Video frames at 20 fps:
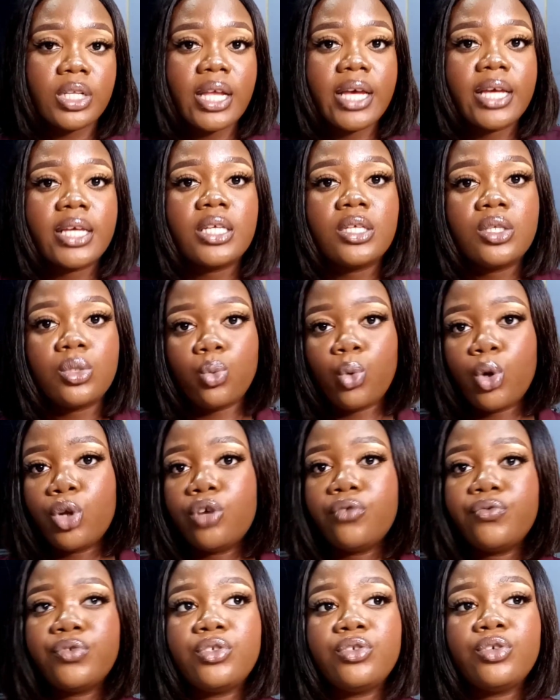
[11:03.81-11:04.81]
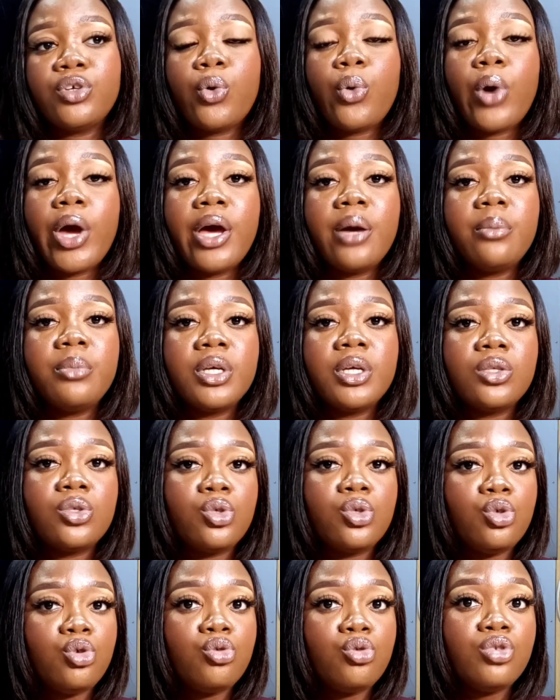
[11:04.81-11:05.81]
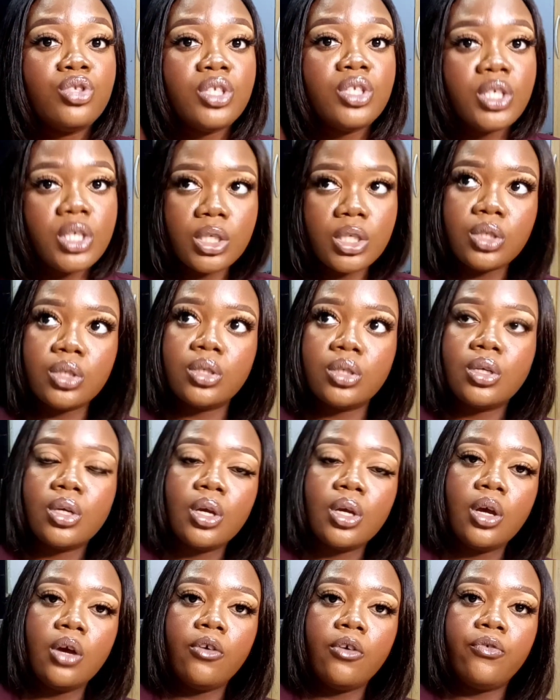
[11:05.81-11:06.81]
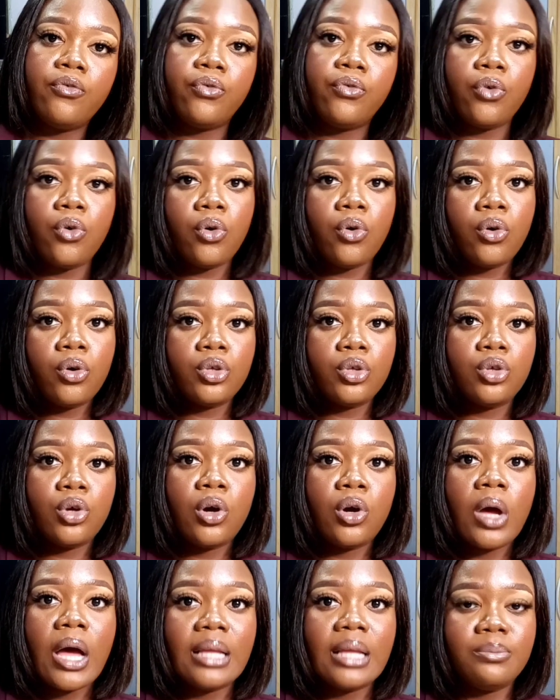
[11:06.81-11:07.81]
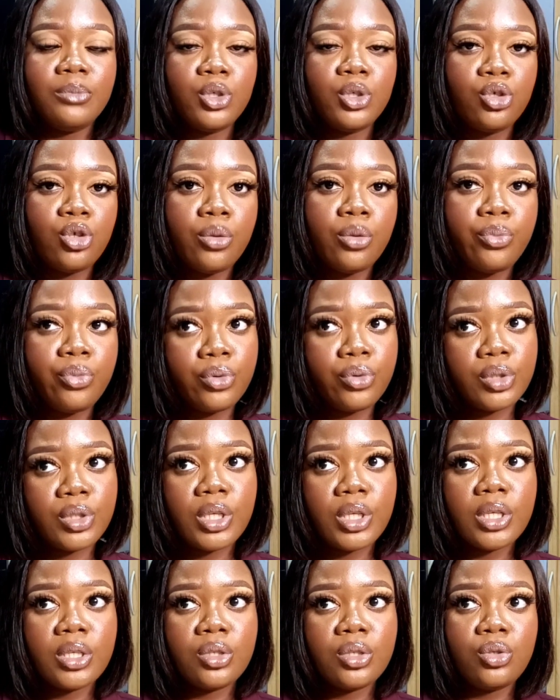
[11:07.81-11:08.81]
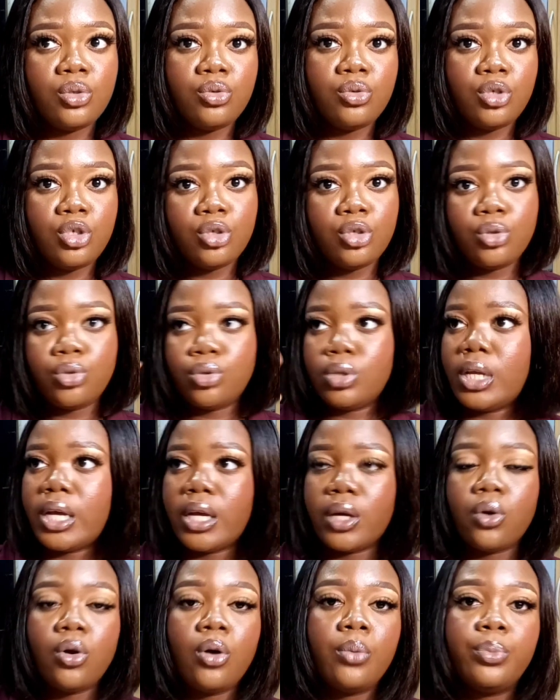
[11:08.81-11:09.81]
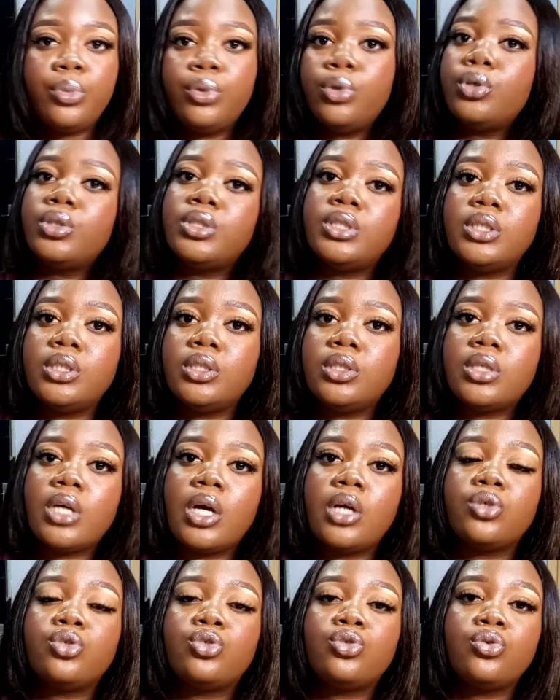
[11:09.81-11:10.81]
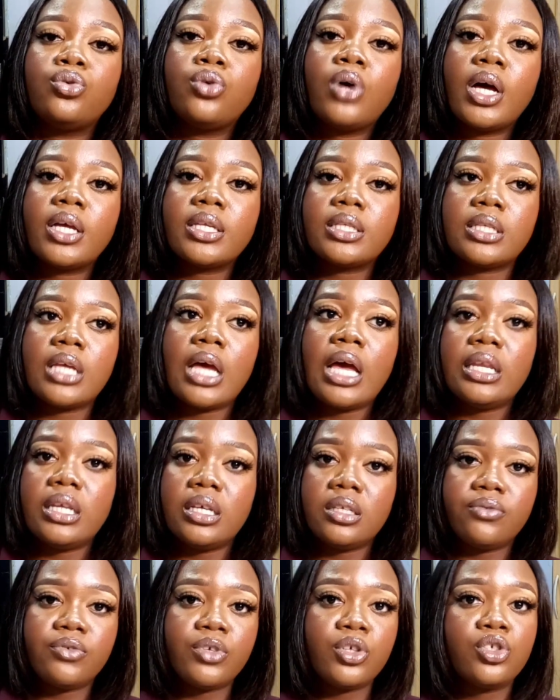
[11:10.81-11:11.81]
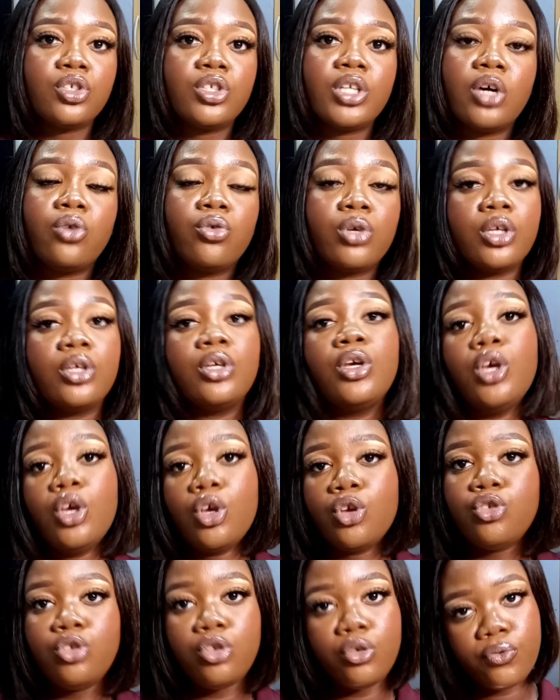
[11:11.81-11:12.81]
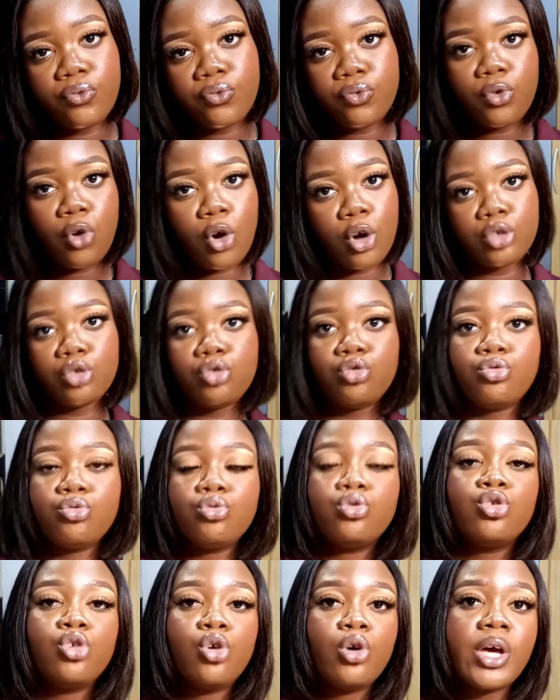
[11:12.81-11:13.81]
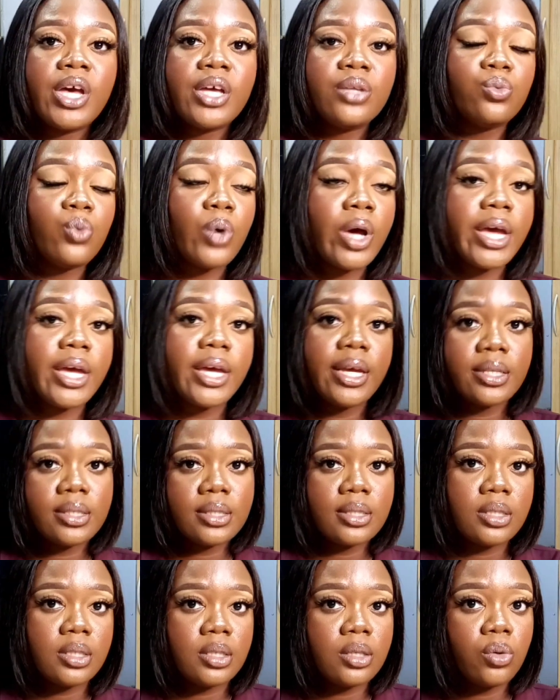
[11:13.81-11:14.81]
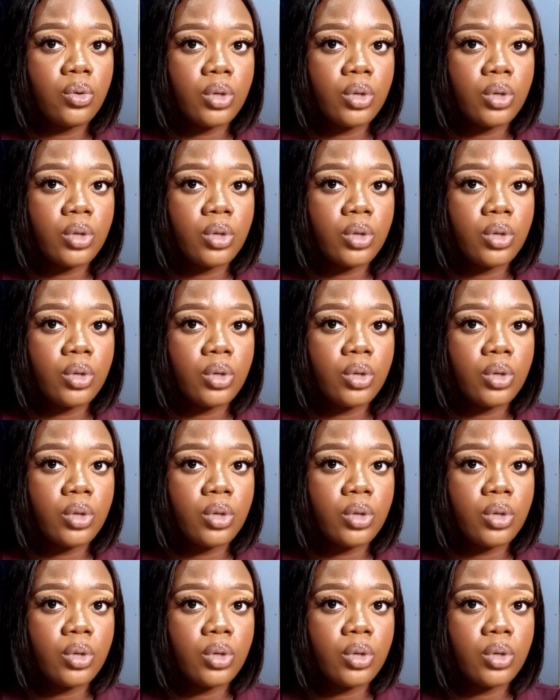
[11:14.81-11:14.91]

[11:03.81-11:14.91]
Like, it's one of the requirements you need for your admission process. You need to like upload it and show as identification that okay, you've gone through your NYSC.